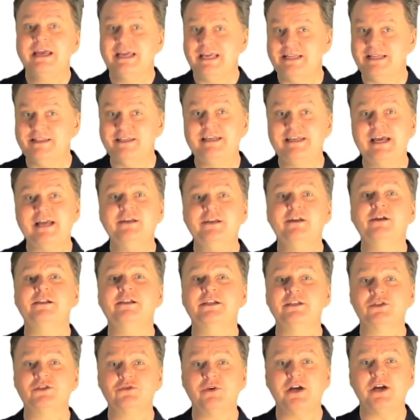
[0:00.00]
in the technical
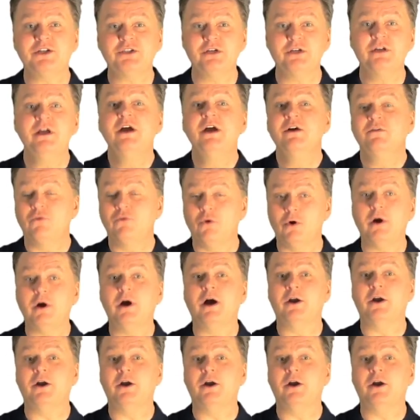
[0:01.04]
instruction for